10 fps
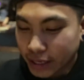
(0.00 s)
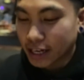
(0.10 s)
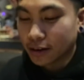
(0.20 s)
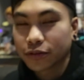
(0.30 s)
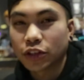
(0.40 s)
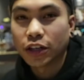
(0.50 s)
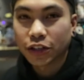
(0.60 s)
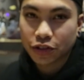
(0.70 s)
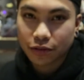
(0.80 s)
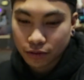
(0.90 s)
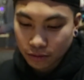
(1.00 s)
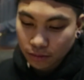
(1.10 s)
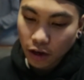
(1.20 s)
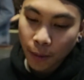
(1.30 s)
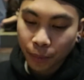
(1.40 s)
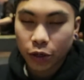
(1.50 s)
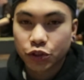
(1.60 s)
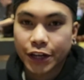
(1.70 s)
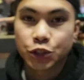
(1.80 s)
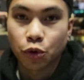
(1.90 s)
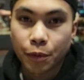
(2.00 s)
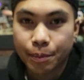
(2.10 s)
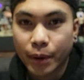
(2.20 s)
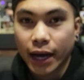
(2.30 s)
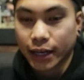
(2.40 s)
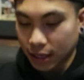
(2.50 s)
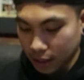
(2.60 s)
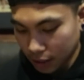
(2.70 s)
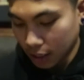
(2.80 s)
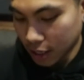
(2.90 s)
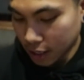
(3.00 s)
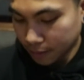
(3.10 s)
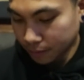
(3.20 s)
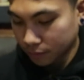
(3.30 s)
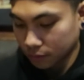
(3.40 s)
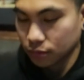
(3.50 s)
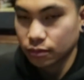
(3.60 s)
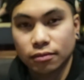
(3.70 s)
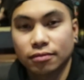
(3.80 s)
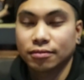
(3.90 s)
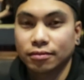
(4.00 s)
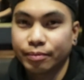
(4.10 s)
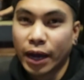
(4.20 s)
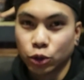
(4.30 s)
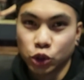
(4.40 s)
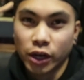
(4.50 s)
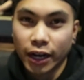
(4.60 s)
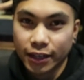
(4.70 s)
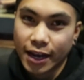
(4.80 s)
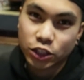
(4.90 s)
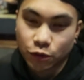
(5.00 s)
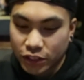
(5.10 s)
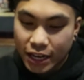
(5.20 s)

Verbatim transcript: But yeah, the upload schedule will be back um, back on track as of